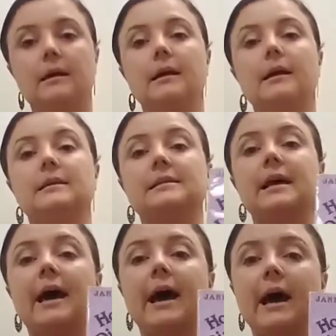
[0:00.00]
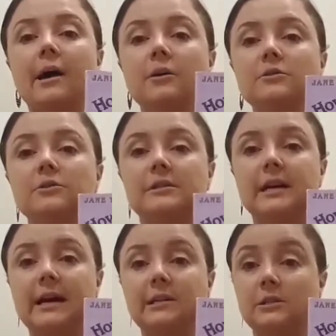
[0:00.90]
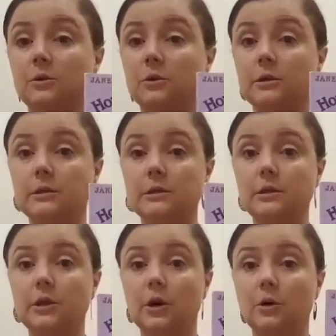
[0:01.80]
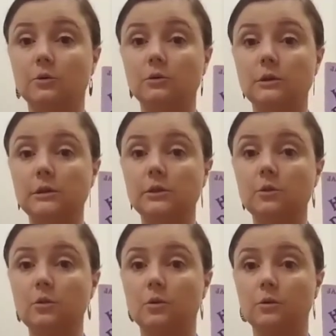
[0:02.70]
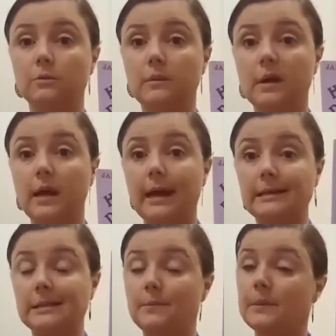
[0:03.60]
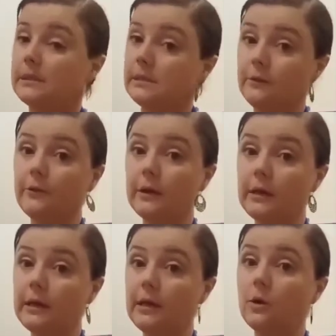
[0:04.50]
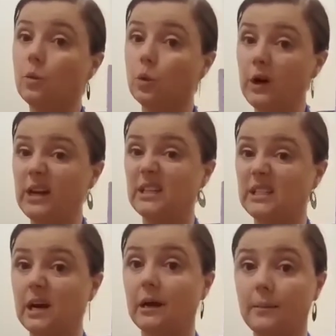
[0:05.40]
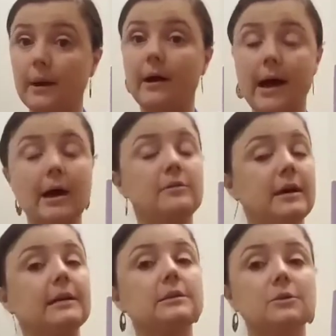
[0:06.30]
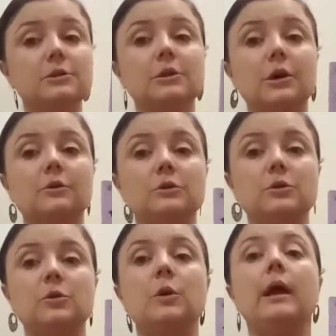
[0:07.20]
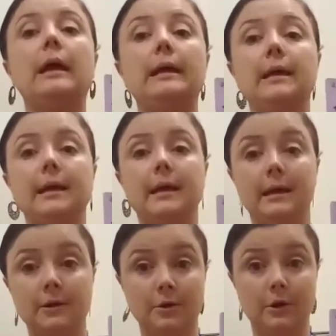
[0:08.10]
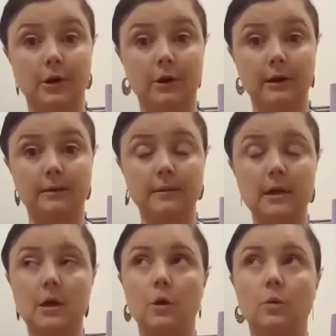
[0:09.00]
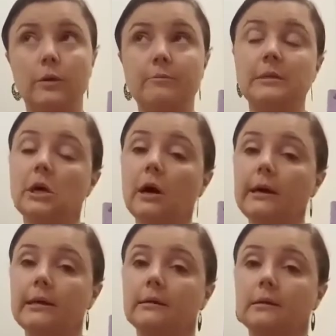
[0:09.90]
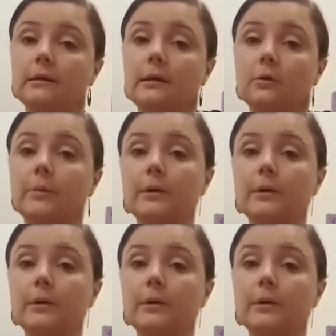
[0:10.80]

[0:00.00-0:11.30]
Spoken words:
is How Do Dinosaurs Go to School? And specifically, we're going to talk about how dinosaurs go to kindergarten. We've been talking a little bit